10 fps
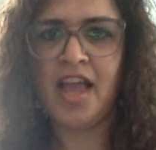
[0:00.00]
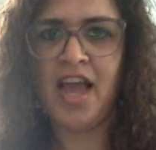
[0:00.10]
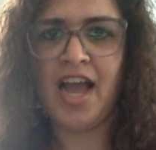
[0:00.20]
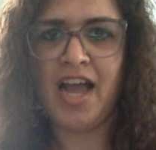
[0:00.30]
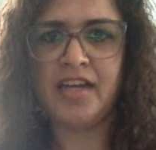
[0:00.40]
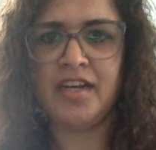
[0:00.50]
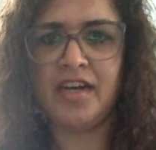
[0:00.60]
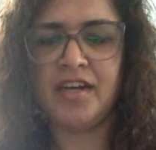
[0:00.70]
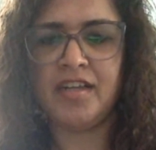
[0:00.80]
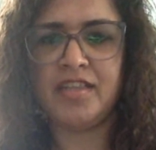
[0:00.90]
and
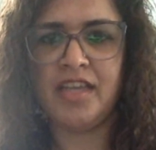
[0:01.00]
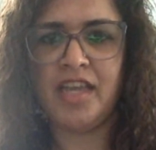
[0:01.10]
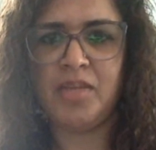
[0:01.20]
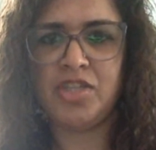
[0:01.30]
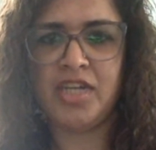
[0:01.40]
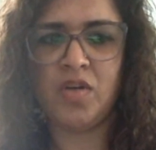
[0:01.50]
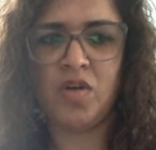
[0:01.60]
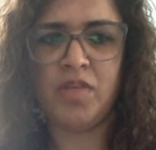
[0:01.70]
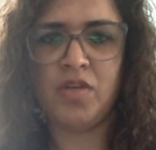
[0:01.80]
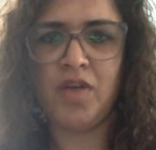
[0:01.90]
they immediately
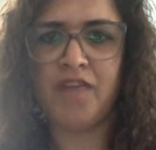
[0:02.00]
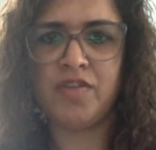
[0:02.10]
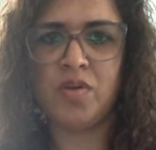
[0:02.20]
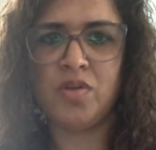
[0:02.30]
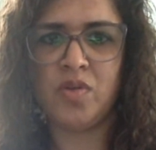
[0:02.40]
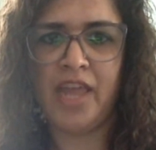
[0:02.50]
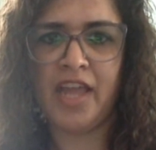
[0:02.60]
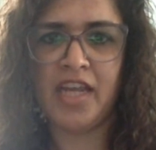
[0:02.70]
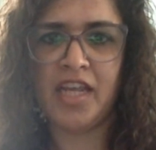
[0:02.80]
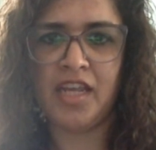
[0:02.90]
told me you have to go to
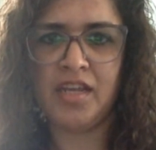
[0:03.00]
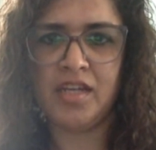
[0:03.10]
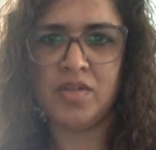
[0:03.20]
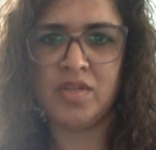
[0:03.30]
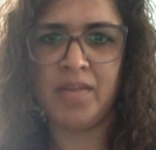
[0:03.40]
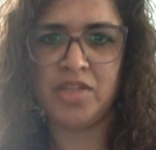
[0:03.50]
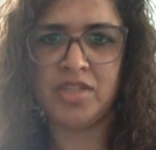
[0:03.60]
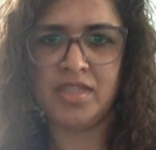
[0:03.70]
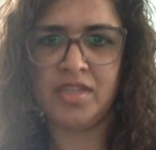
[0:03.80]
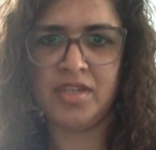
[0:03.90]
A&E, to the
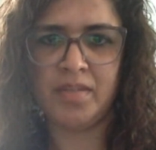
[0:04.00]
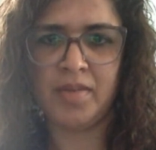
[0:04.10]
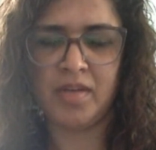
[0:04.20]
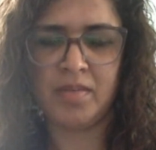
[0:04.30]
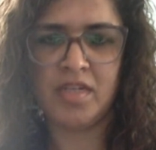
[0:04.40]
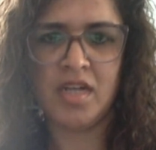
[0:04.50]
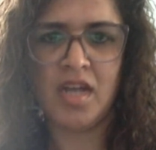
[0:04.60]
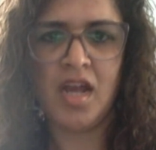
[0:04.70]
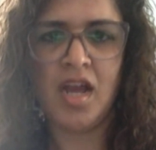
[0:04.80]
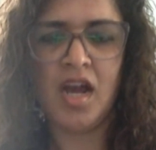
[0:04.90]
emergency department,
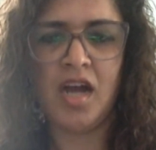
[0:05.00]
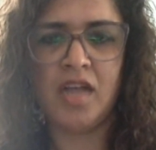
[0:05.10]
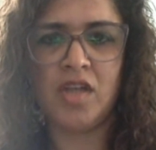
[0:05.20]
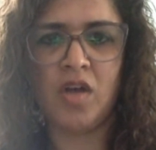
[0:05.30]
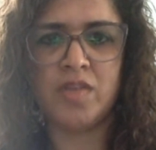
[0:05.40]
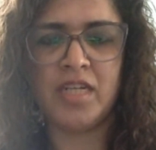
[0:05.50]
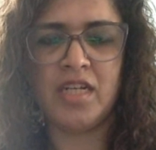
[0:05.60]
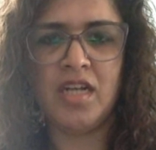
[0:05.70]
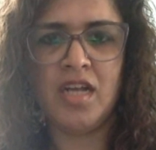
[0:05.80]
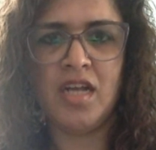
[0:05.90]
the
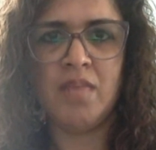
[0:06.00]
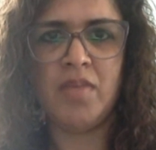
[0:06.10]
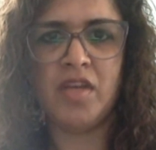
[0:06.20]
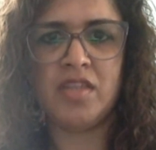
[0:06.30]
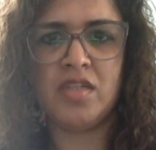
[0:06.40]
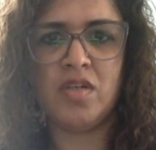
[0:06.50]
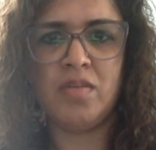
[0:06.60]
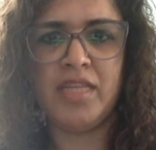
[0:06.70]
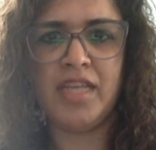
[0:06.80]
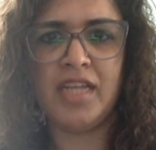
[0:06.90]
hospital, because it could
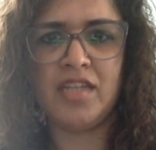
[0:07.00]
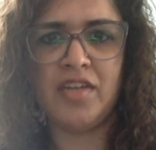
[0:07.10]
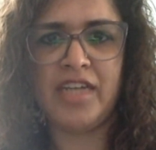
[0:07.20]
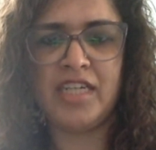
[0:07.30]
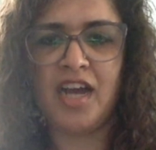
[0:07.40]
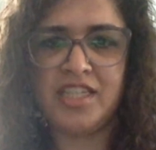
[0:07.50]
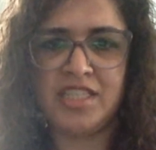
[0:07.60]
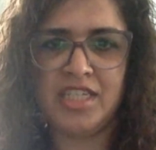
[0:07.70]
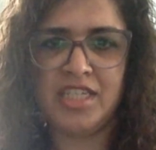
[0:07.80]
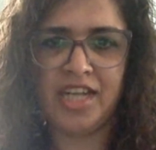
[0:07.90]
be that the retina
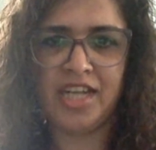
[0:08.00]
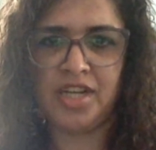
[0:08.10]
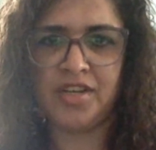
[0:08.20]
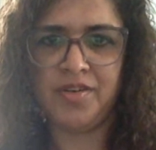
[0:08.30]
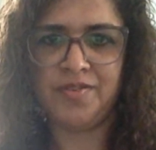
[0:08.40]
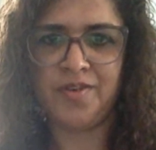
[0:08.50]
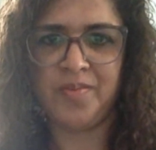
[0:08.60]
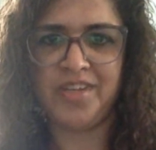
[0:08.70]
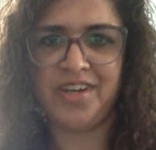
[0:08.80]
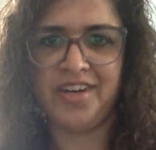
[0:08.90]
is detaching
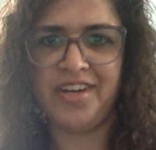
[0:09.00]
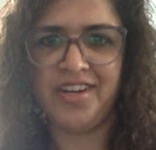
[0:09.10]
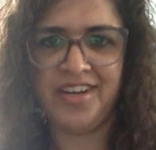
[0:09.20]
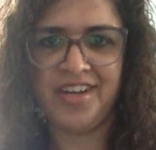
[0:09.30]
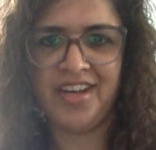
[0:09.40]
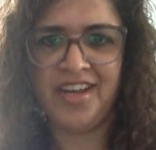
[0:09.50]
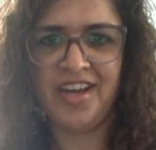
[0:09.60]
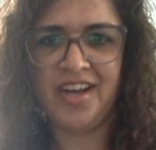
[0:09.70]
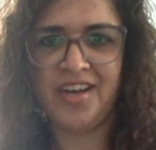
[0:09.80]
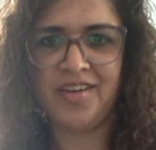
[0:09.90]
from the
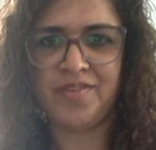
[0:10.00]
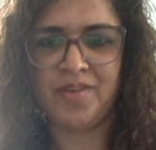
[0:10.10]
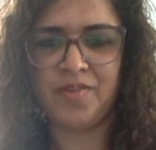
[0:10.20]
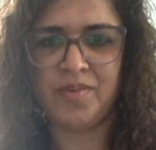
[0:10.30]
from